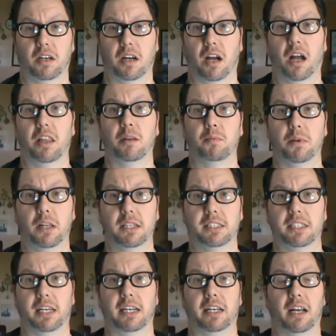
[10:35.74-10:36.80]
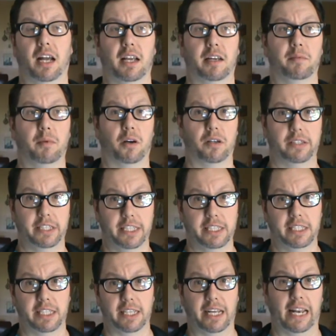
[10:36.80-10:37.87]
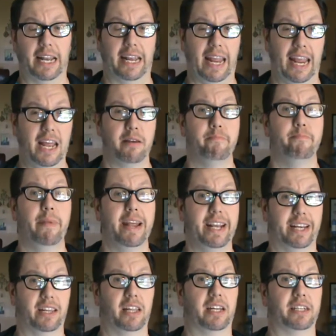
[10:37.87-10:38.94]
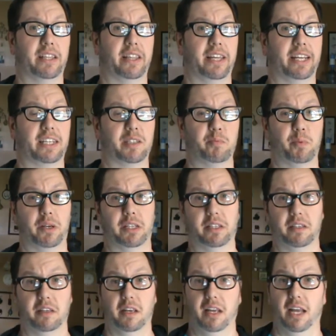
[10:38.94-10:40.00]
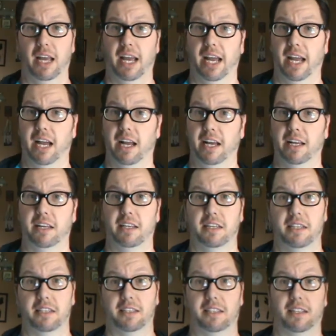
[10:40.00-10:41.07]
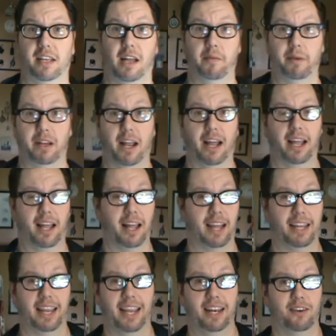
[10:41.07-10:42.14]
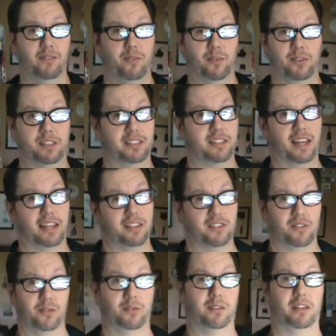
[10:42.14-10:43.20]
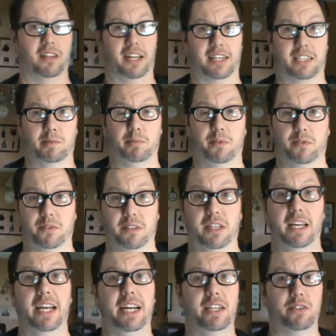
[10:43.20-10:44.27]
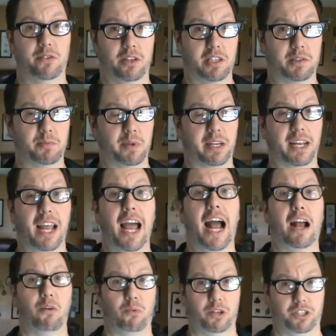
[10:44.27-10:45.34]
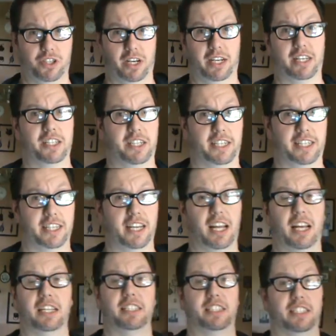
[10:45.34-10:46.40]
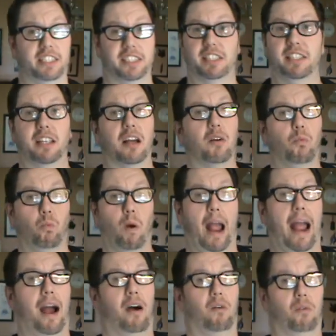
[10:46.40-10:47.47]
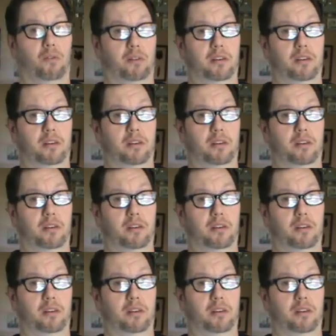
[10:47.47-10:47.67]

On the plus side, I am artistic and I can make a lot of things, but I can't afford sideshow collectibles. And trust me, I wish I could. Just wow.